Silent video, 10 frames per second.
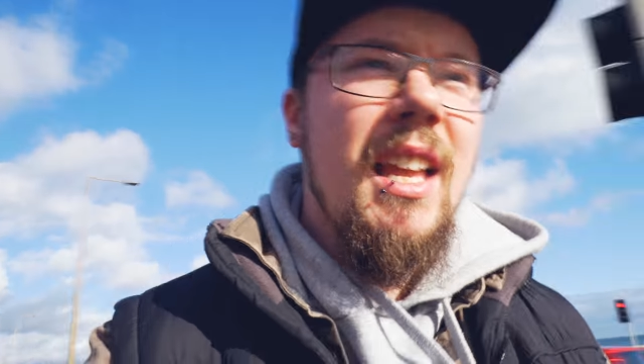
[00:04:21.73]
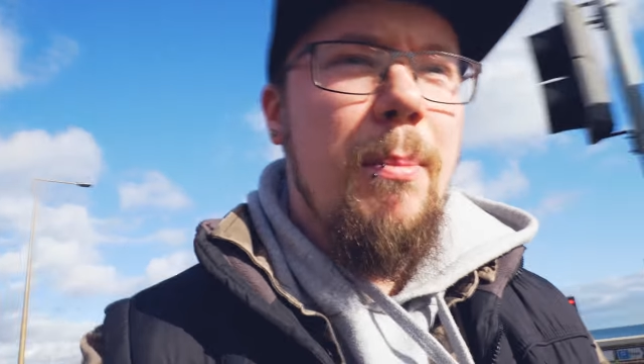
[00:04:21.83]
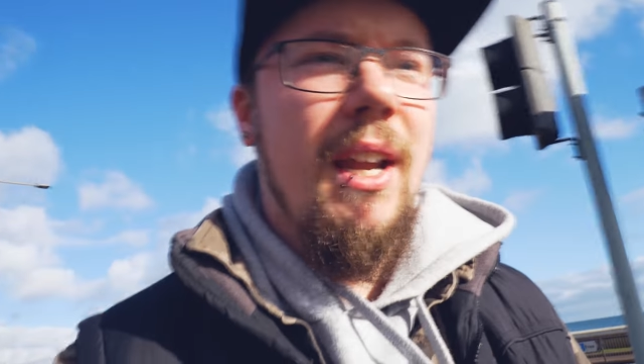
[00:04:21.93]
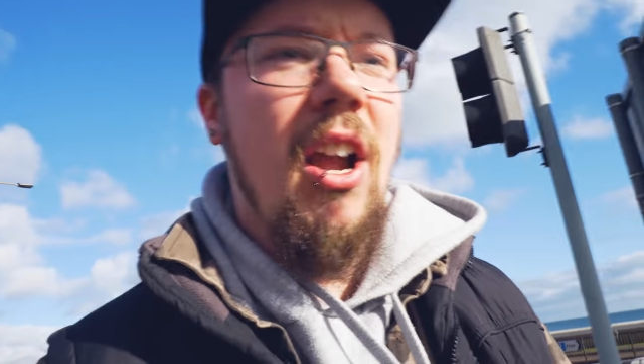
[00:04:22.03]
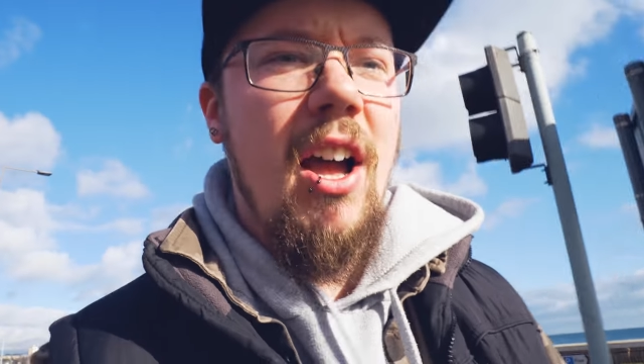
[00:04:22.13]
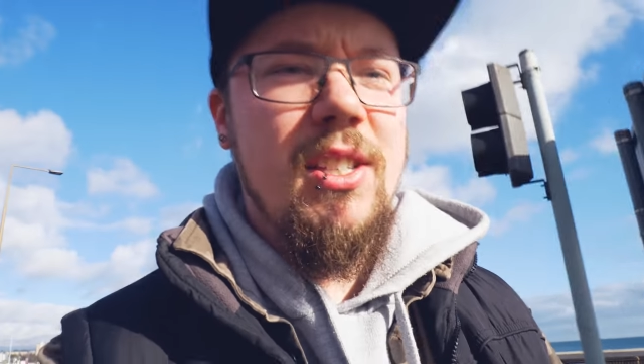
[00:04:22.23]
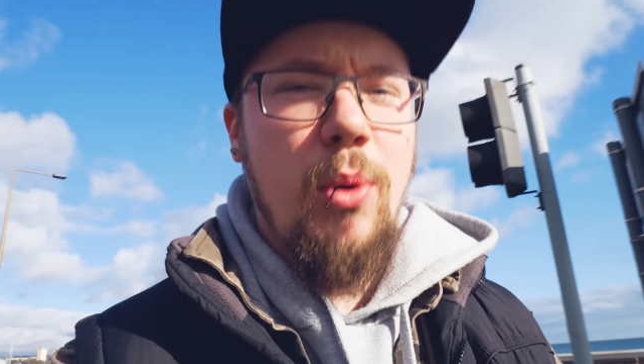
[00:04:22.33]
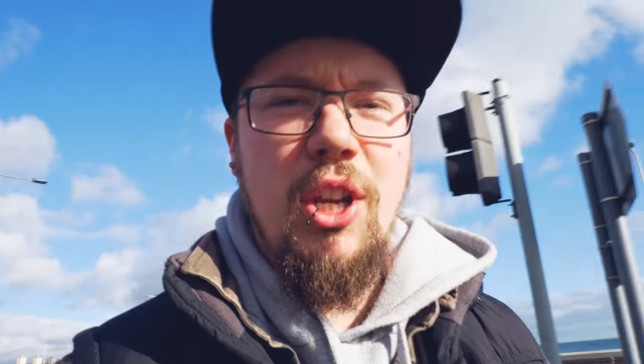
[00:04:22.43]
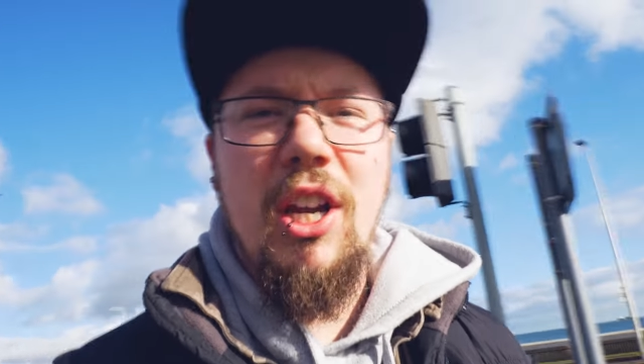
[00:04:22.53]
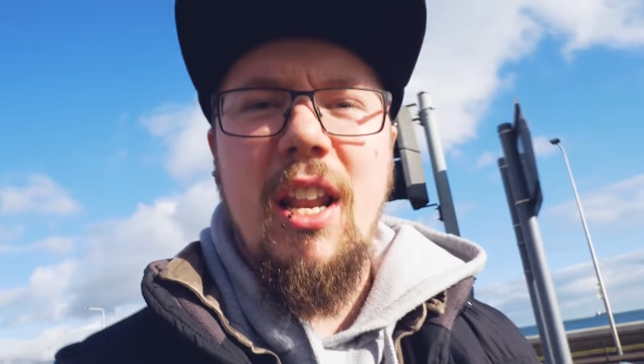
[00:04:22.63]
because
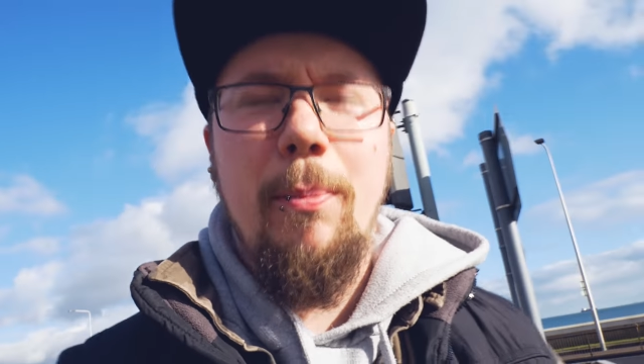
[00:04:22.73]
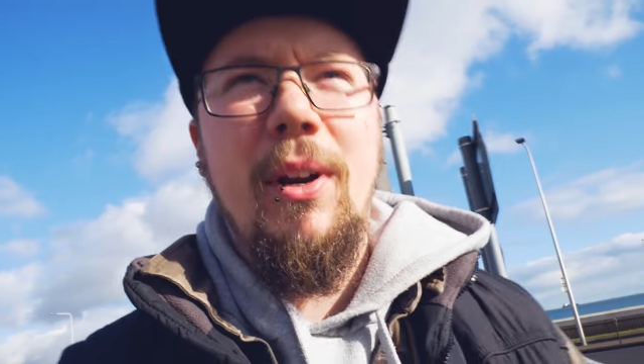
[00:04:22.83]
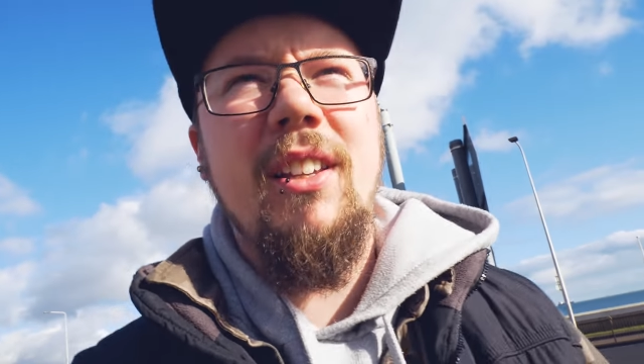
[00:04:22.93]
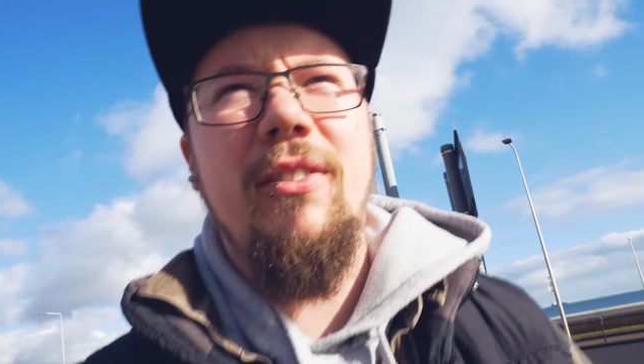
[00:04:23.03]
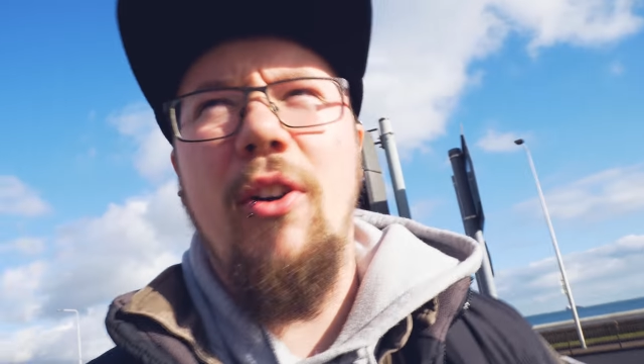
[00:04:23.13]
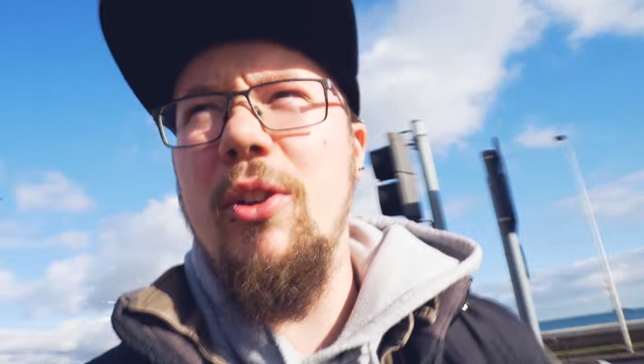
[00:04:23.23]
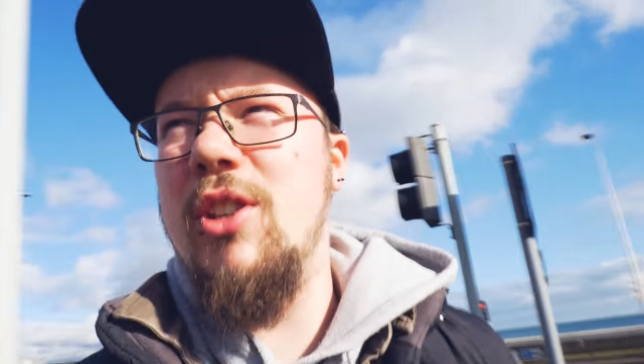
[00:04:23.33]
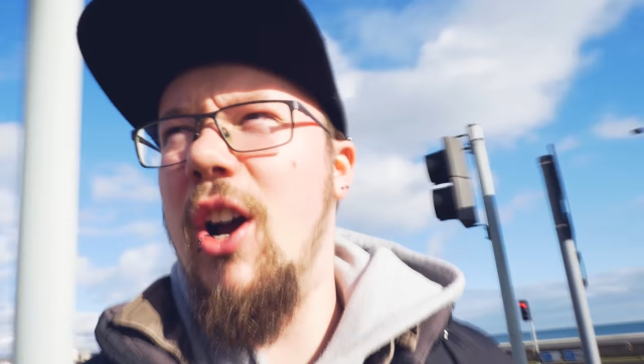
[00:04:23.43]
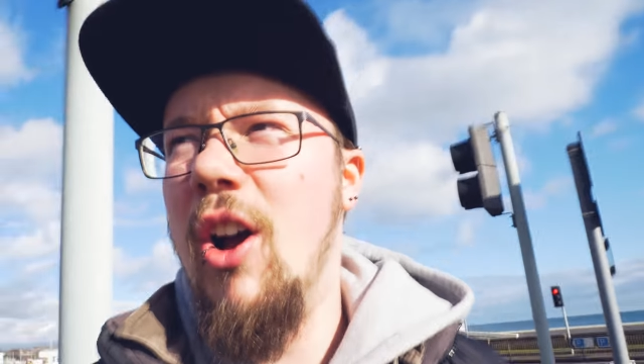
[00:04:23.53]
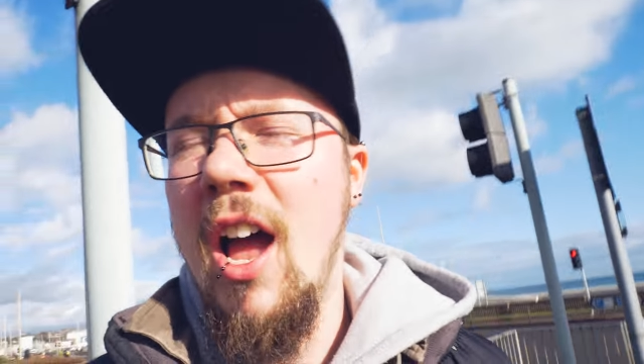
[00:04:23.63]
when you're gonna print the
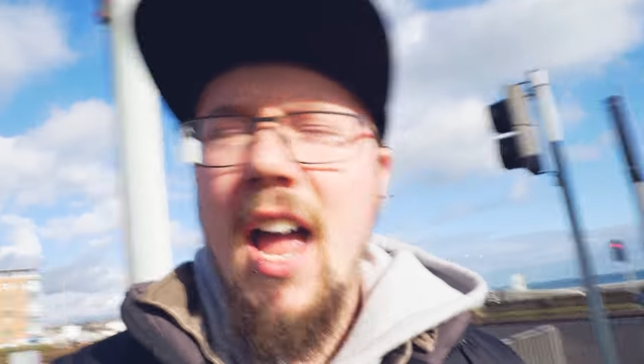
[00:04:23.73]
photo,